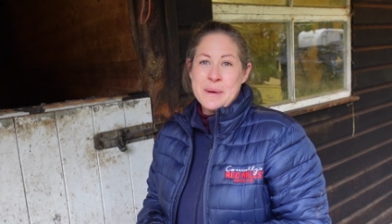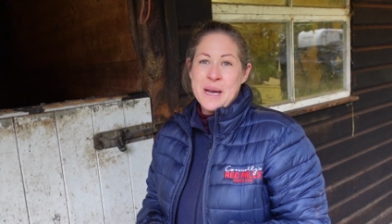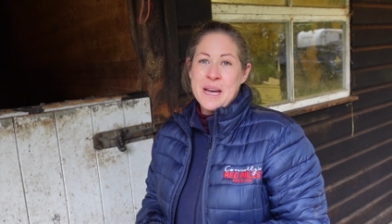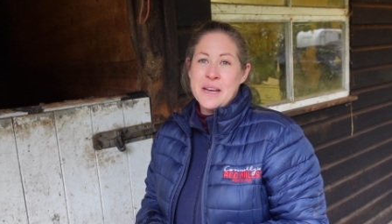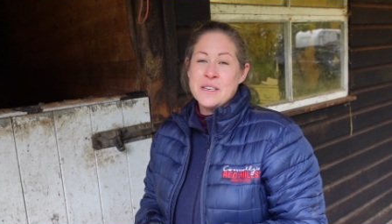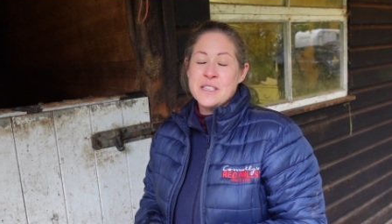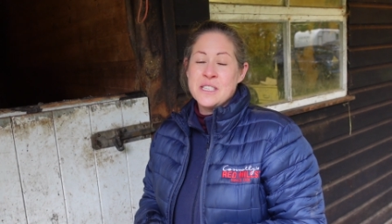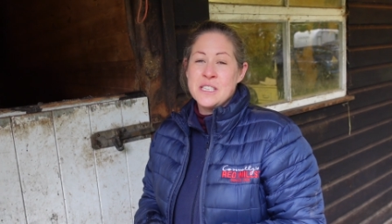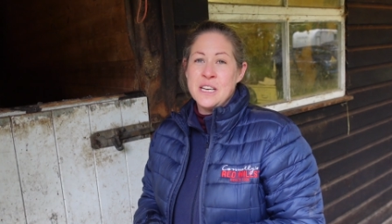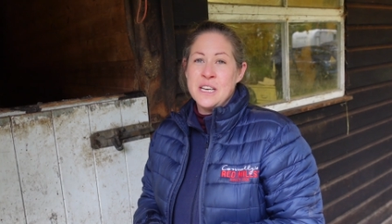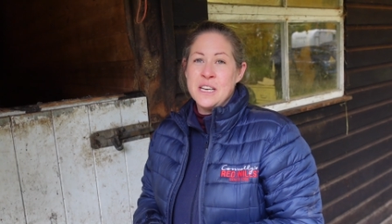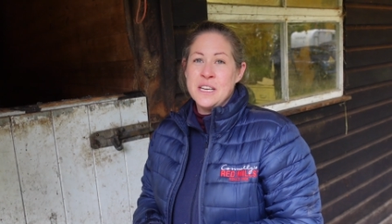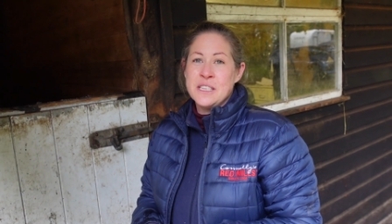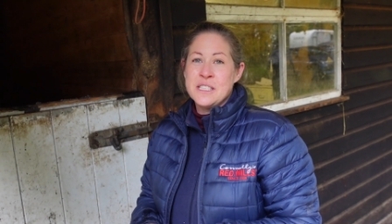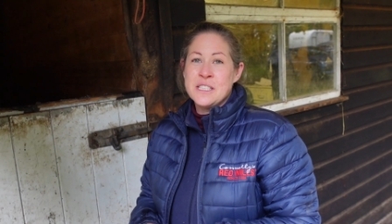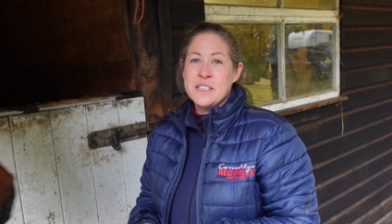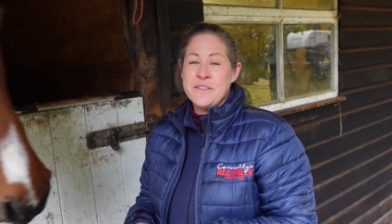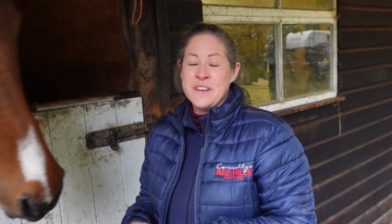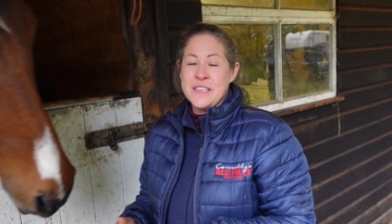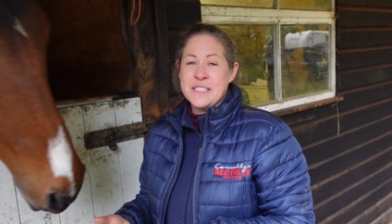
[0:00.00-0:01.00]
out
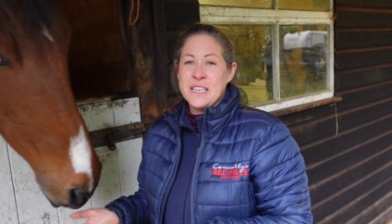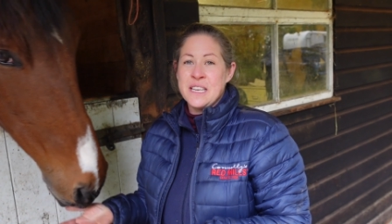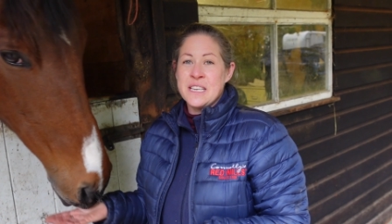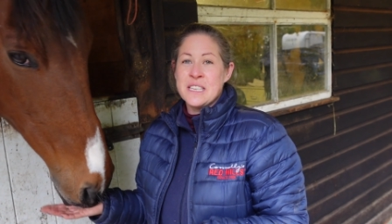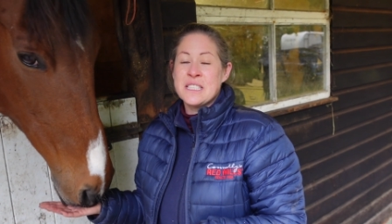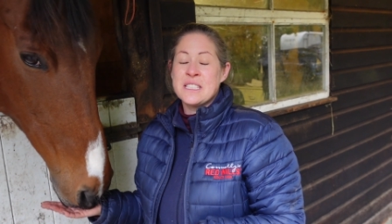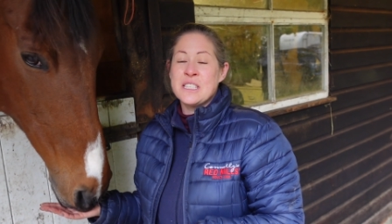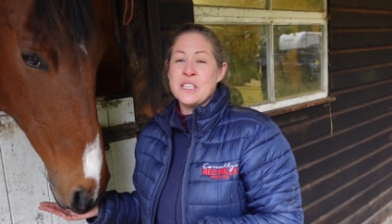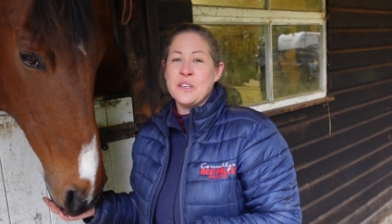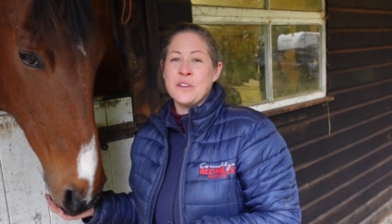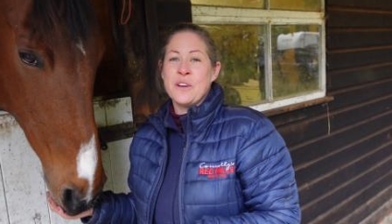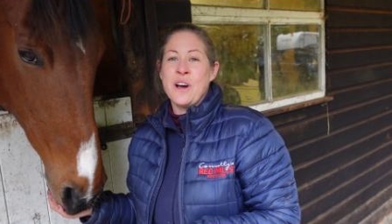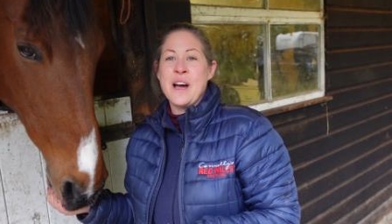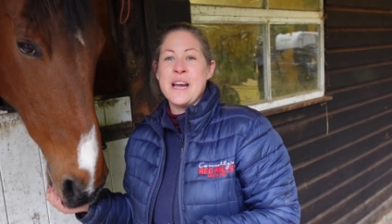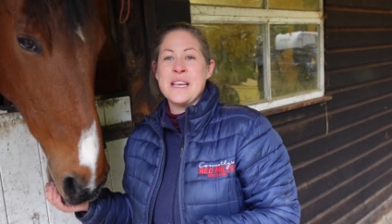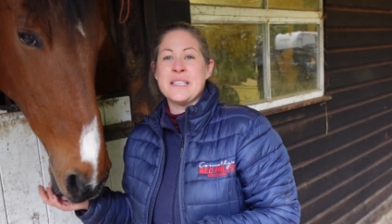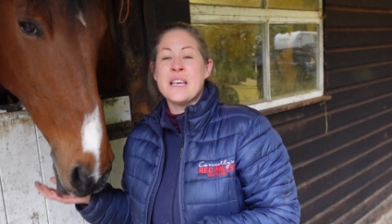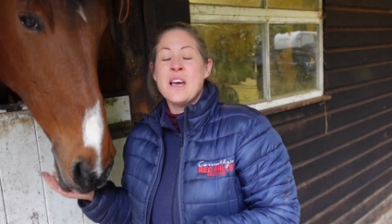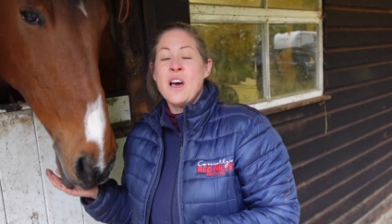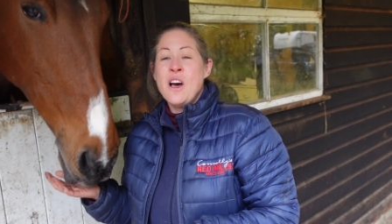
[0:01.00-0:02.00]
to visit you
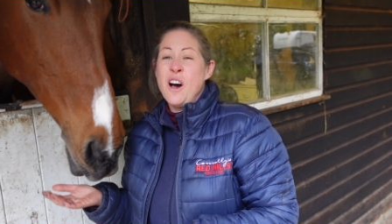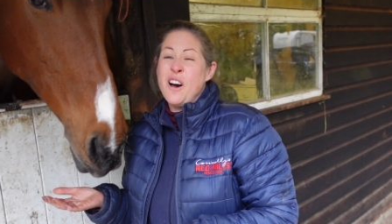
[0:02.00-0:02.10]
guys.